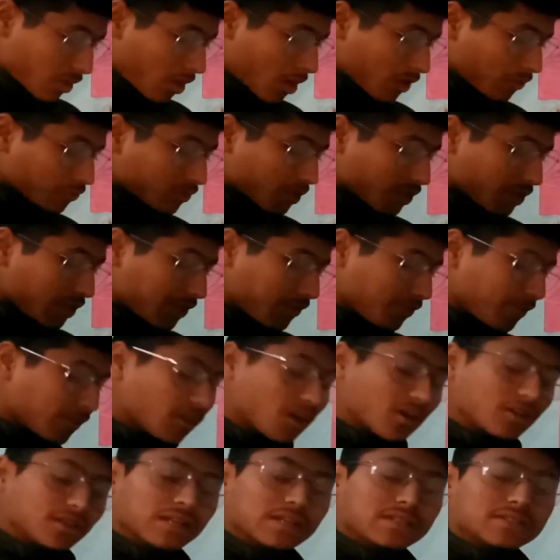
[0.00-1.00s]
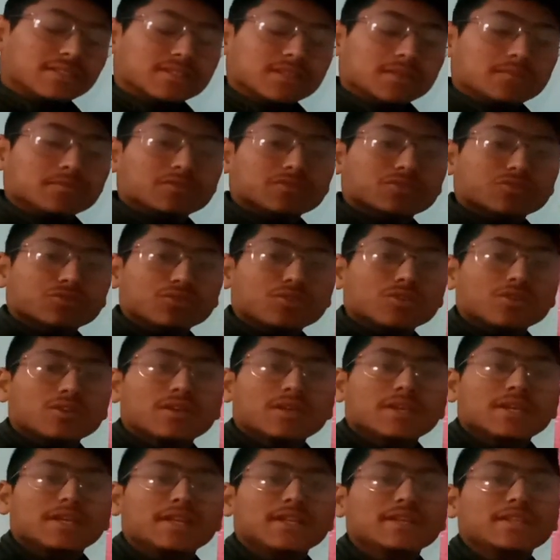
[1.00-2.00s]
of the living organism.
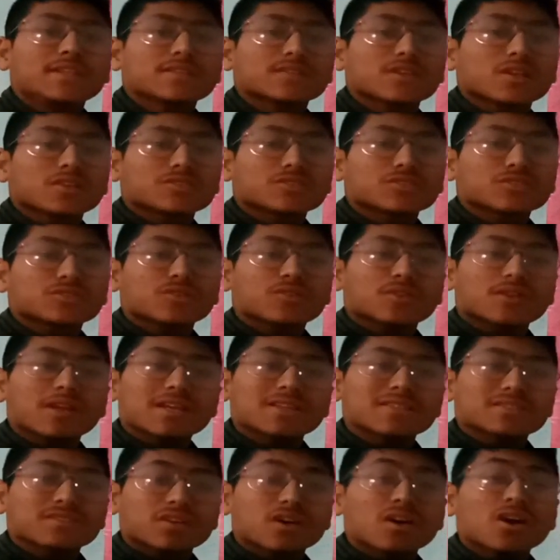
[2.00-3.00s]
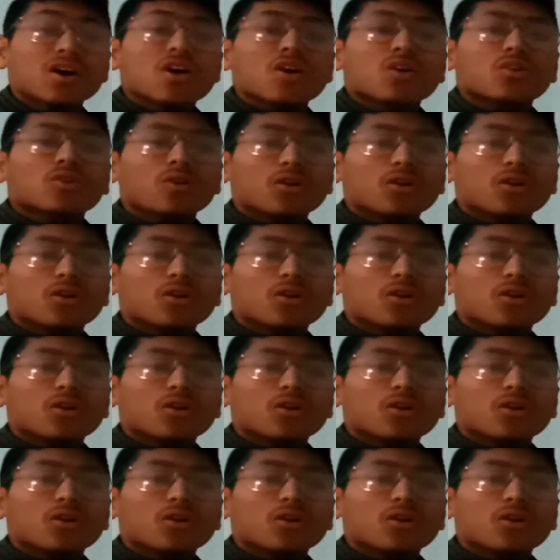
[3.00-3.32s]
So, it is also known as the